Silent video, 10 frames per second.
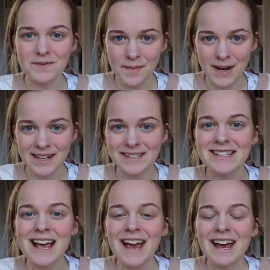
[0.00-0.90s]
of
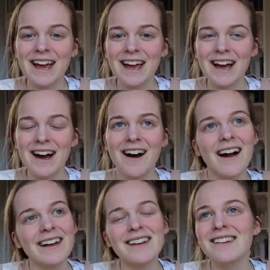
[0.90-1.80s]
Birds.
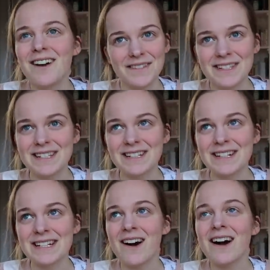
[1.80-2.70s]
I love this
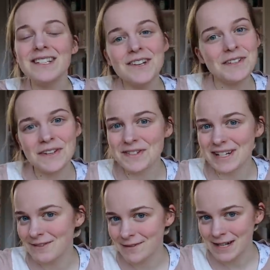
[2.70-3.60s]
series. I don't
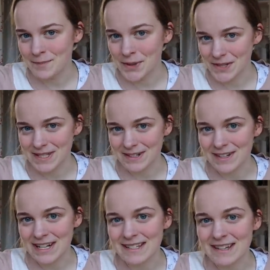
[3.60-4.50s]
usually read book
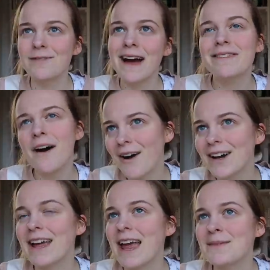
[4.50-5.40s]
series. Read the
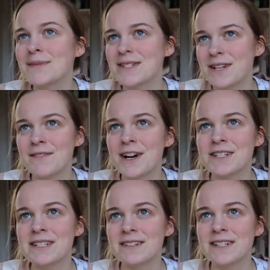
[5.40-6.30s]
Hunger Games and
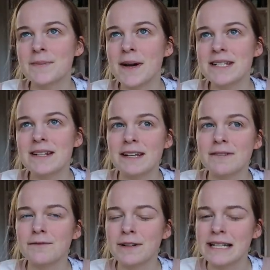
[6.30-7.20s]
Divergent series, but I didn't like
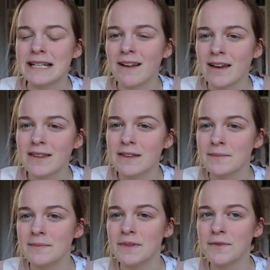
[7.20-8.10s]
really like
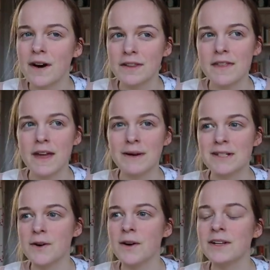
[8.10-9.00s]
them the further they
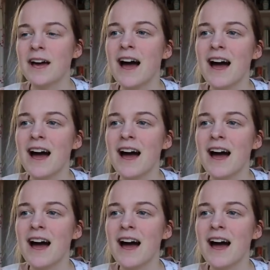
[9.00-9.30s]
went on.